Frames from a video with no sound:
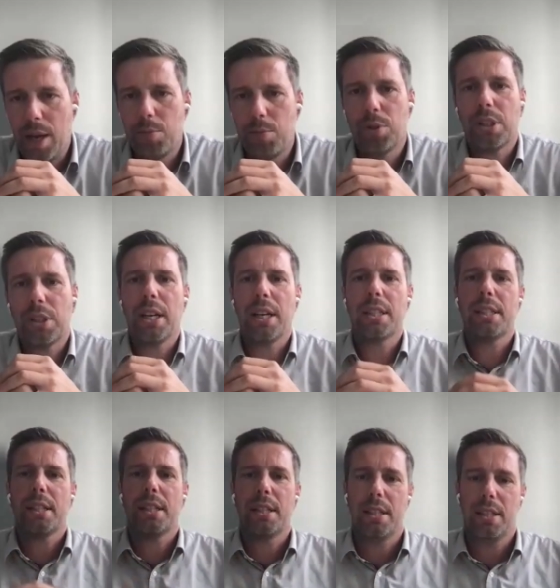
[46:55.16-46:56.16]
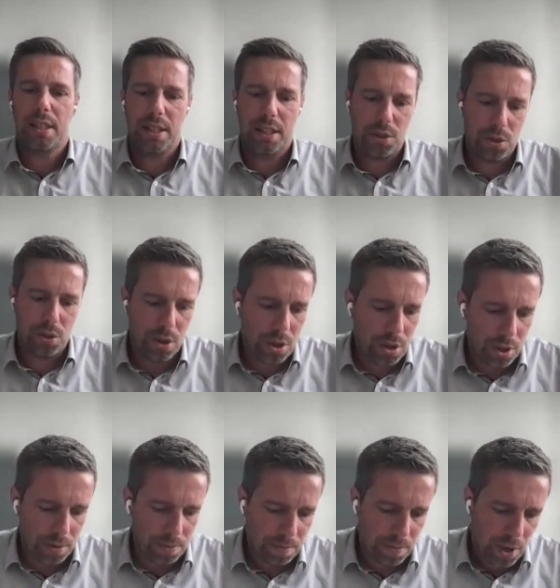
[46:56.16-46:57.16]
Abram Katz in
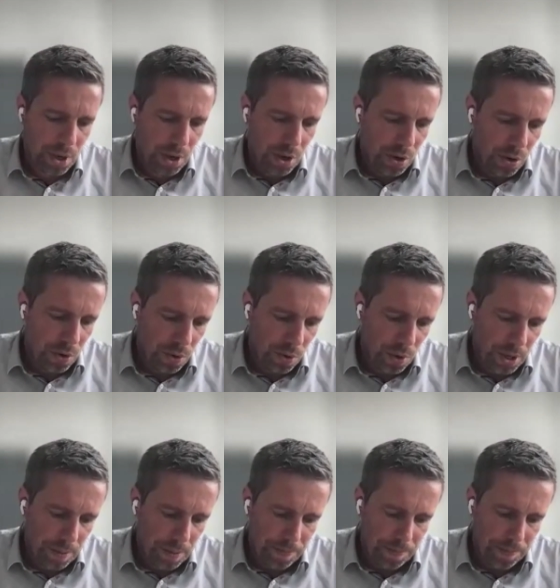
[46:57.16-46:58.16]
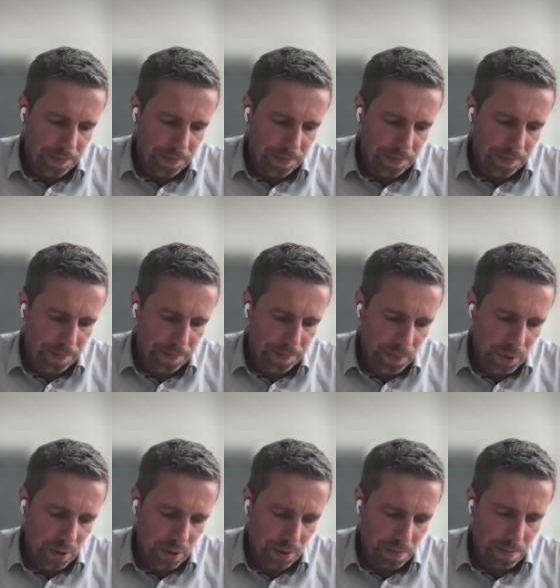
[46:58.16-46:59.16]
Stockholm who
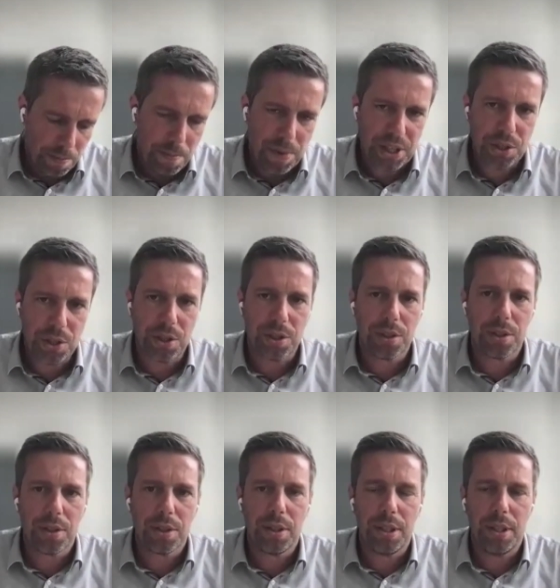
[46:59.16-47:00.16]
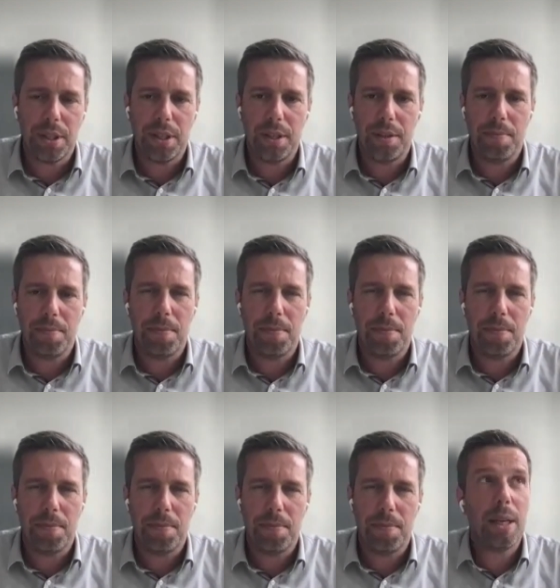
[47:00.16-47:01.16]
measured
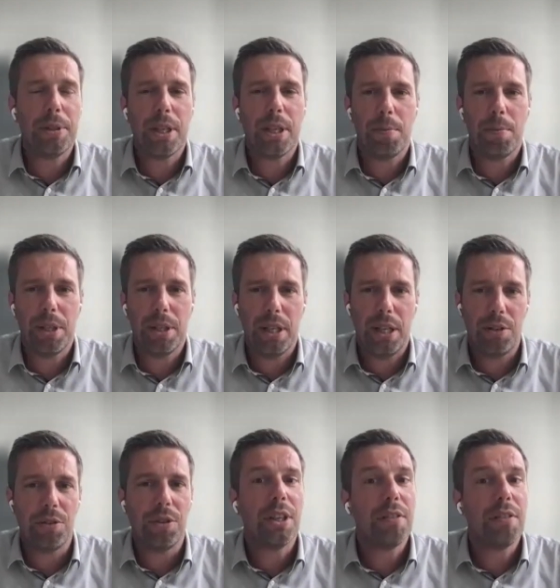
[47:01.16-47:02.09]
fiber type in a